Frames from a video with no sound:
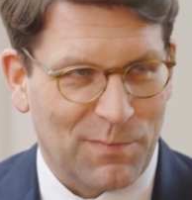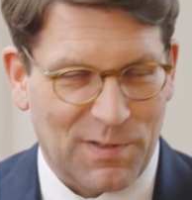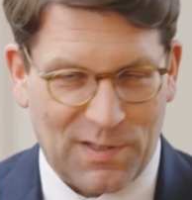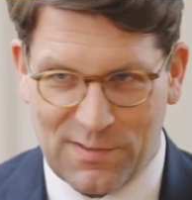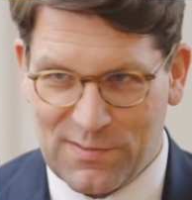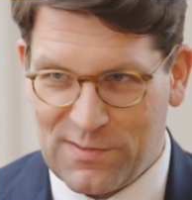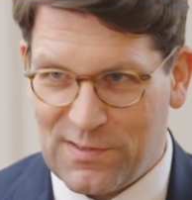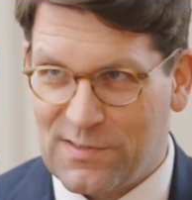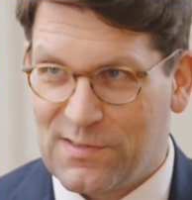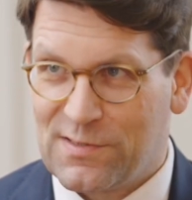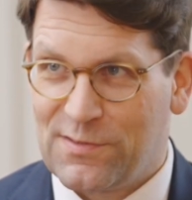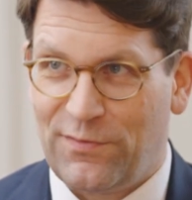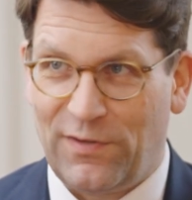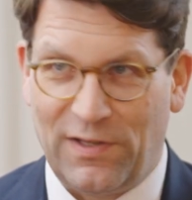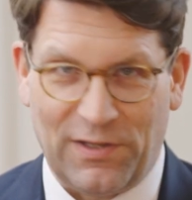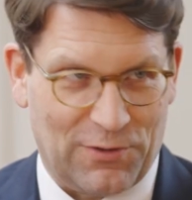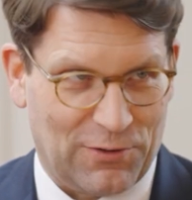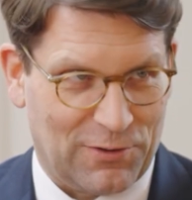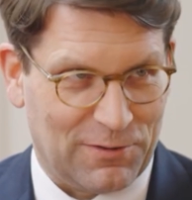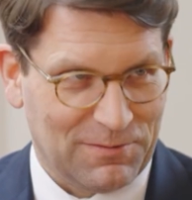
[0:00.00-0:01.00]
because it's
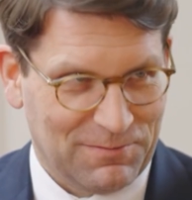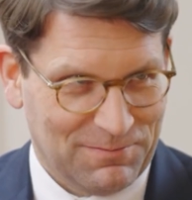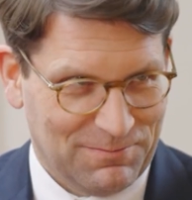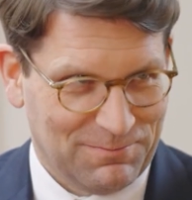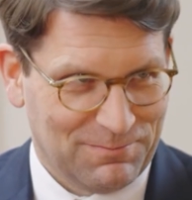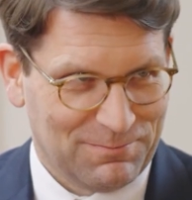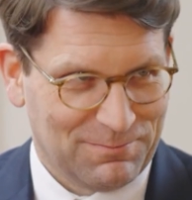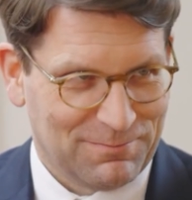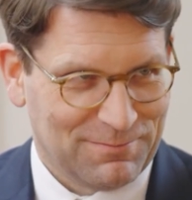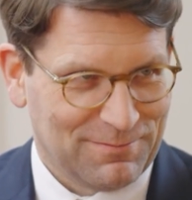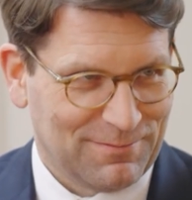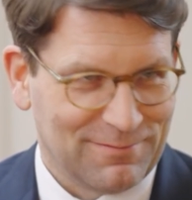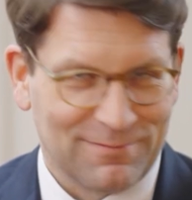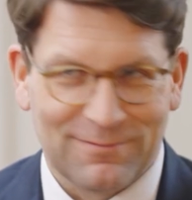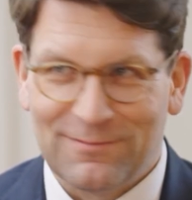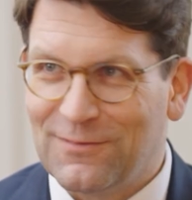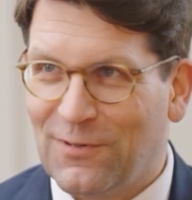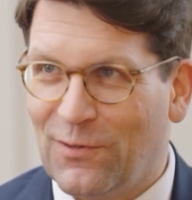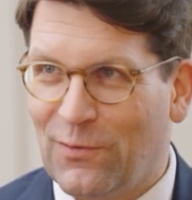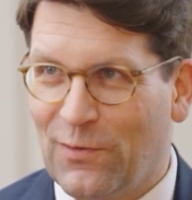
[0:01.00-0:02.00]
theater,
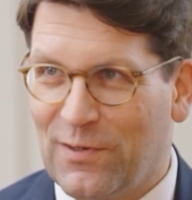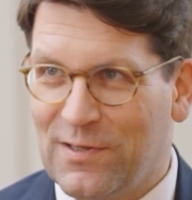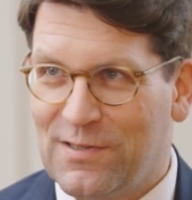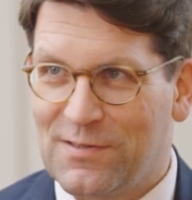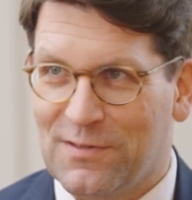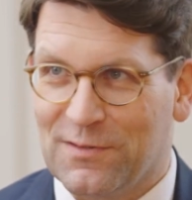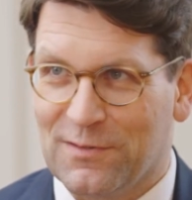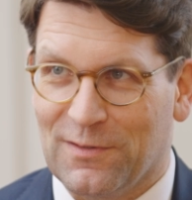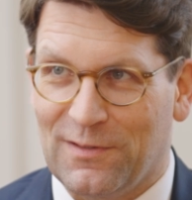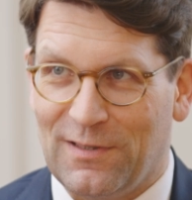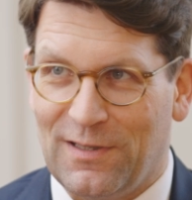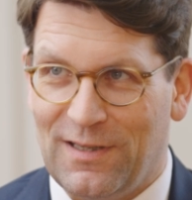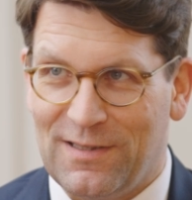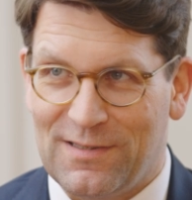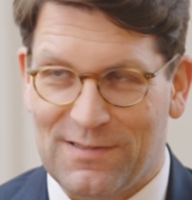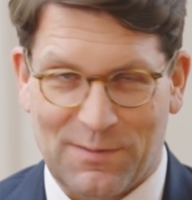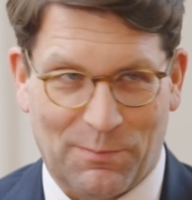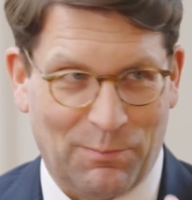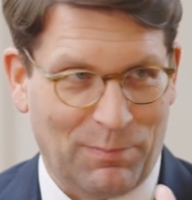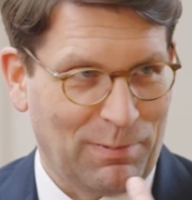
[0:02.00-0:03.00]
or it's
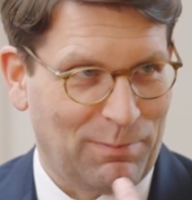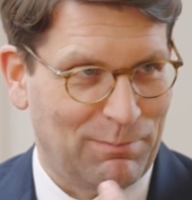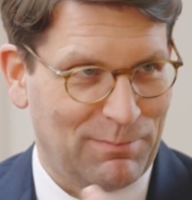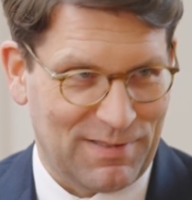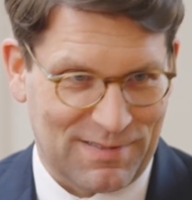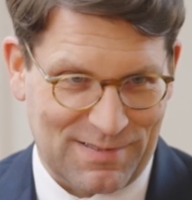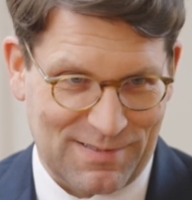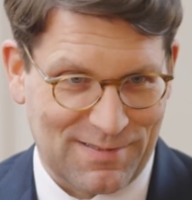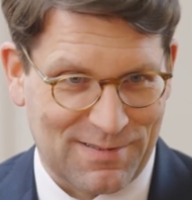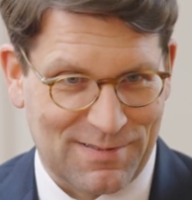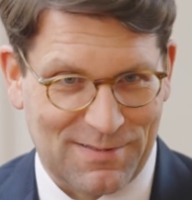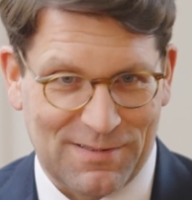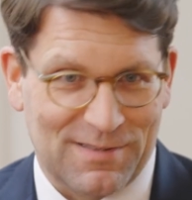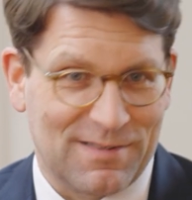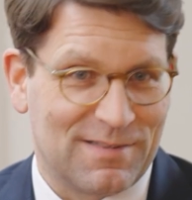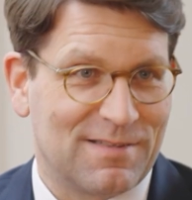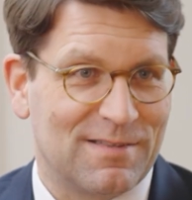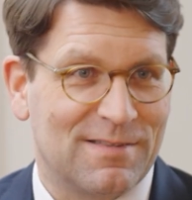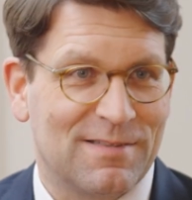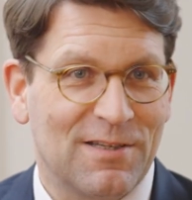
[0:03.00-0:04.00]

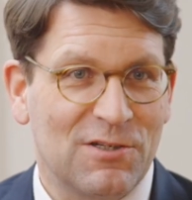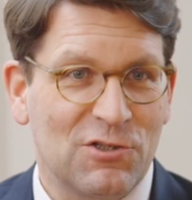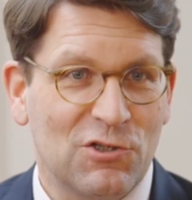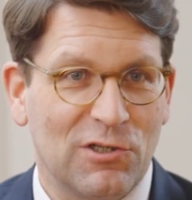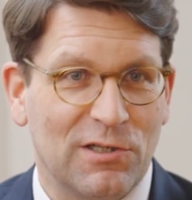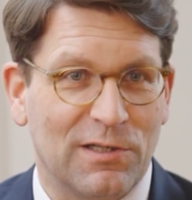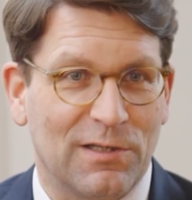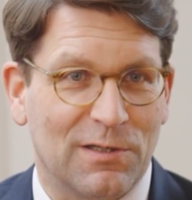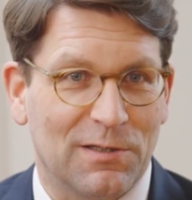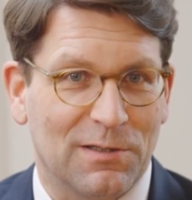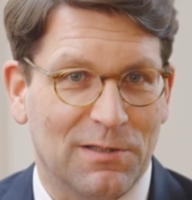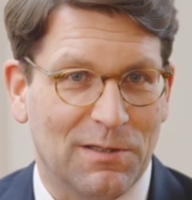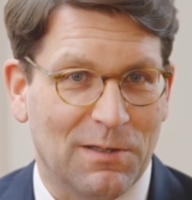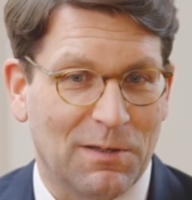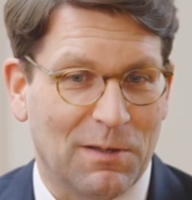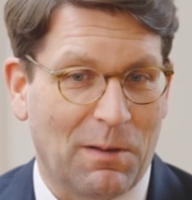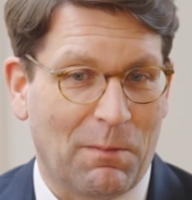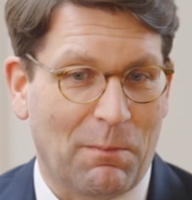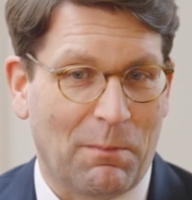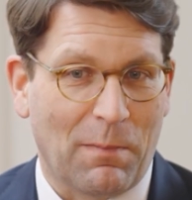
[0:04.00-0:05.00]
essentially
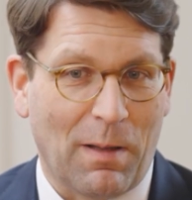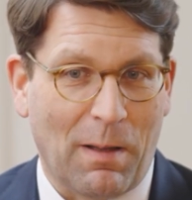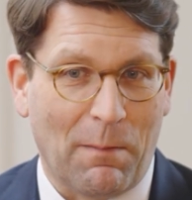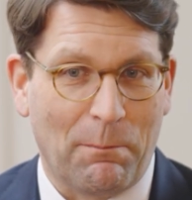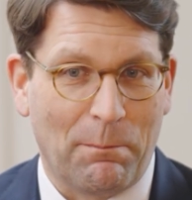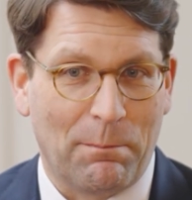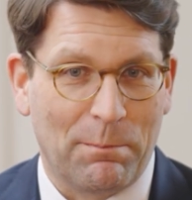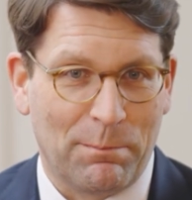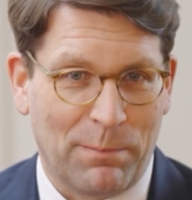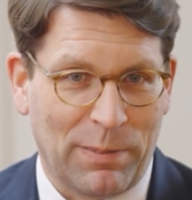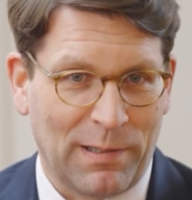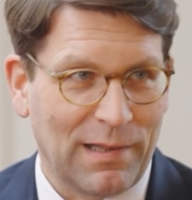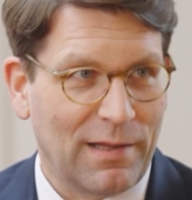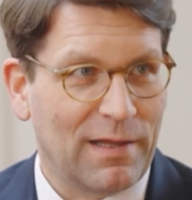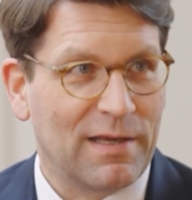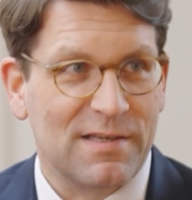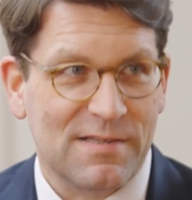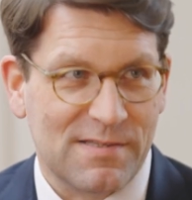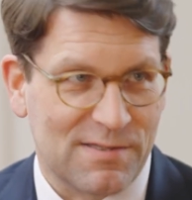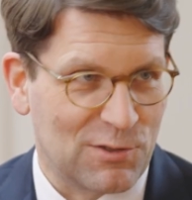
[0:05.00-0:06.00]
a
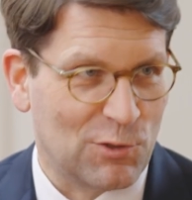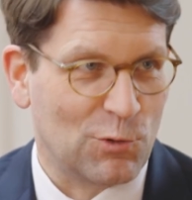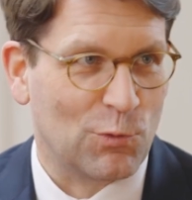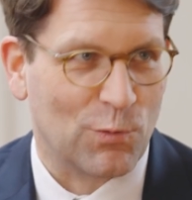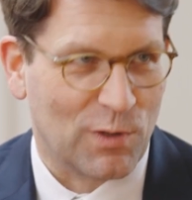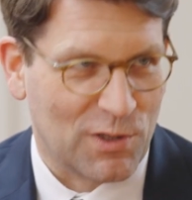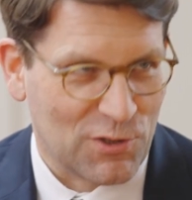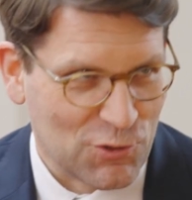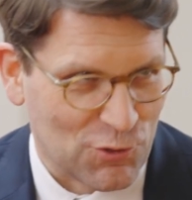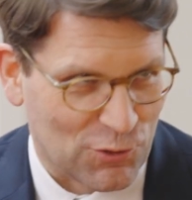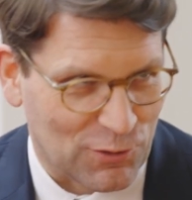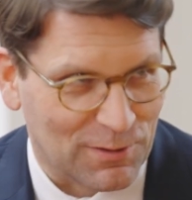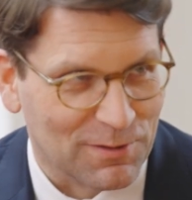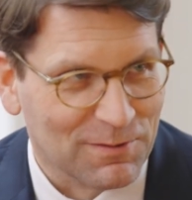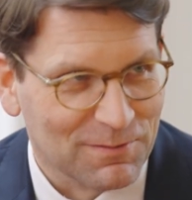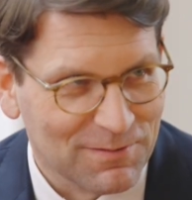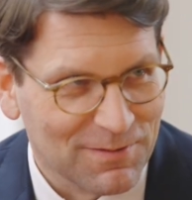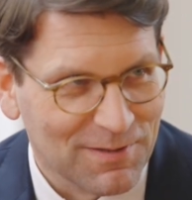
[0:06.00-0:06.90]
play situation.